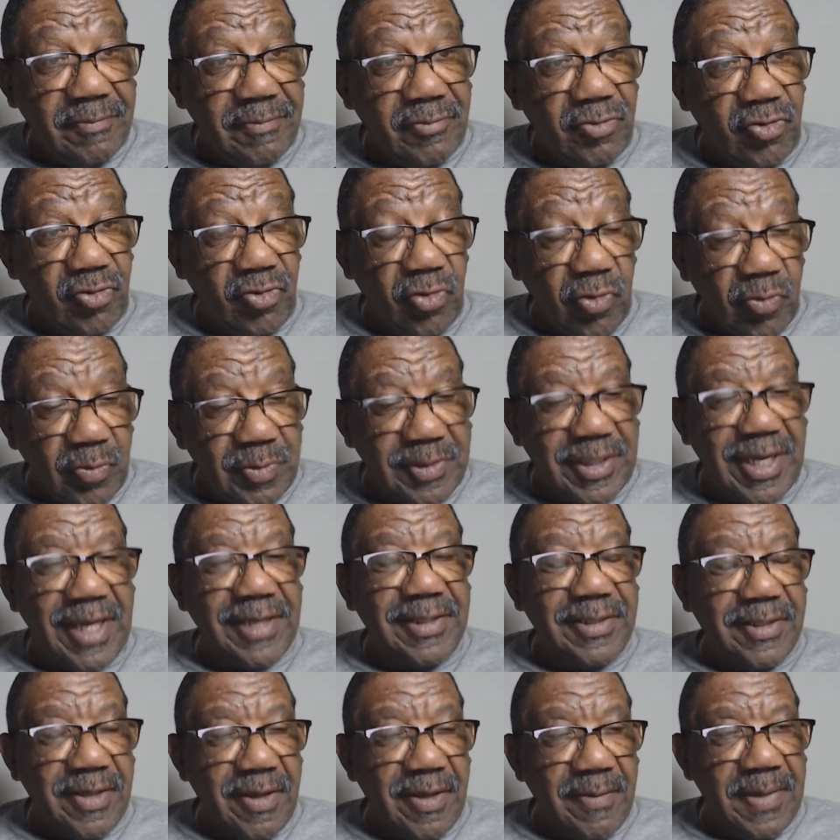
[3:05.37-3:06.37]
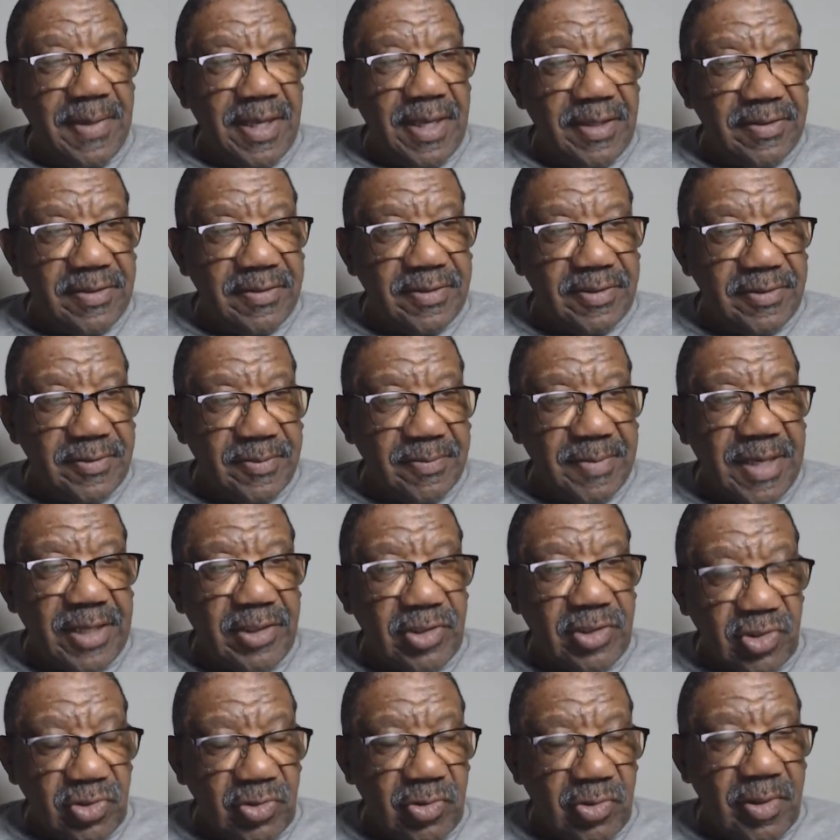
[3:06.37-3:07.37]
Troops had to come in to
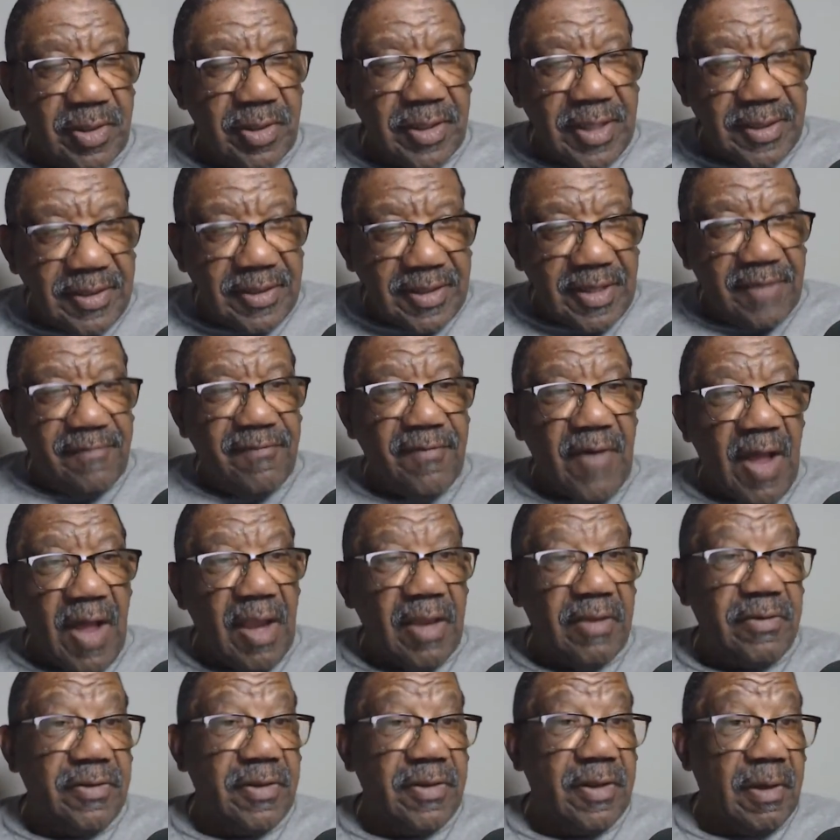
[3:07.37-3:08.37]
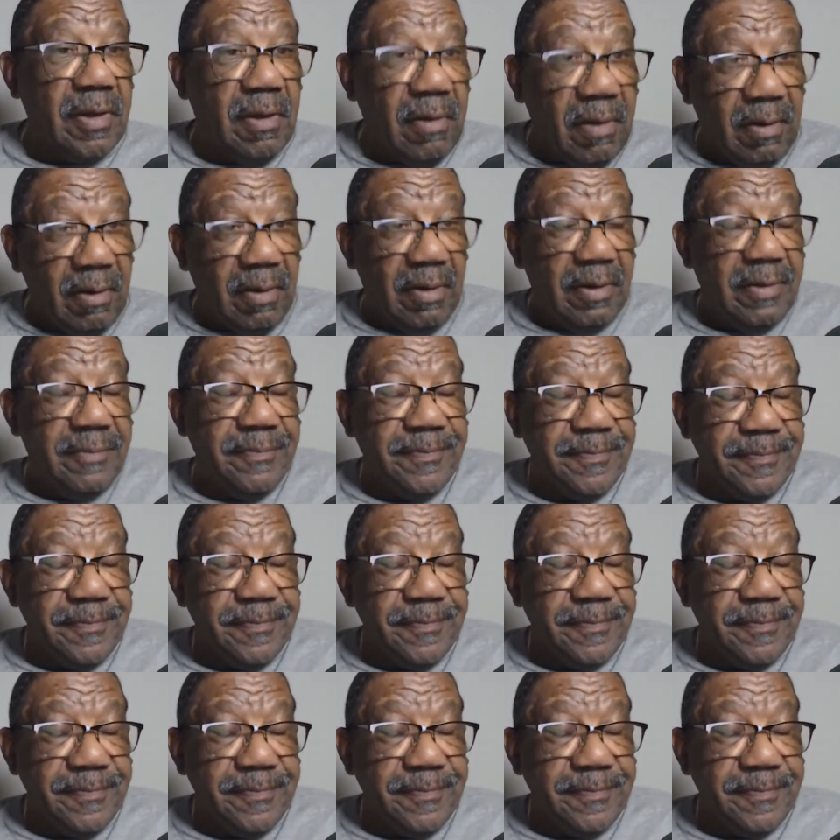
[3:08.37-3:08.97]
make sure that they followed the law.